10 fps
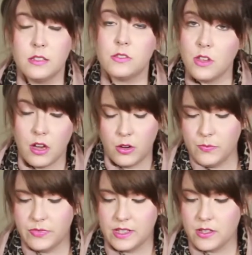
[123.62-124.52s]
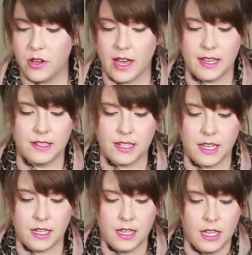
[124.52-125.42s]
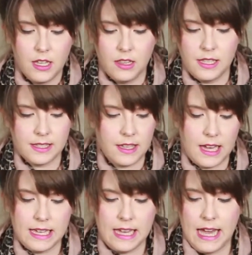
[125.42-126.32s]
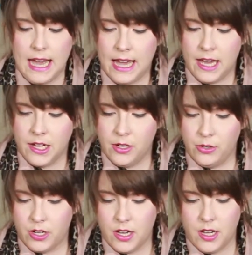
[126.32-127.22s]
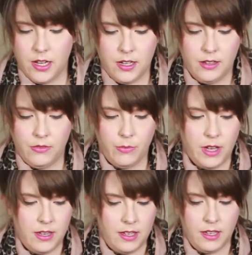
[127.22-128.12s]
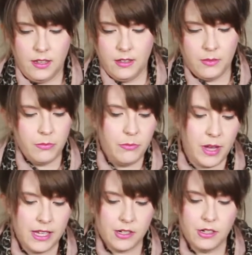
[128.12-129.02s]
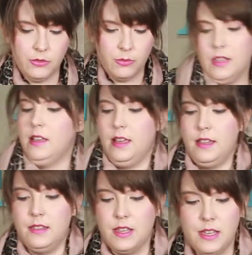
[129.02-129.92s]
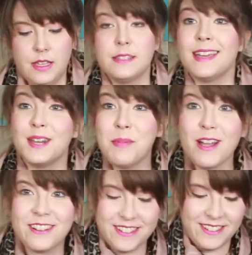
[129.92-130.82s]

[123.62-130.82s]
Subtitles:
So let's go ahead and take this guy out of my binder and then take it apart.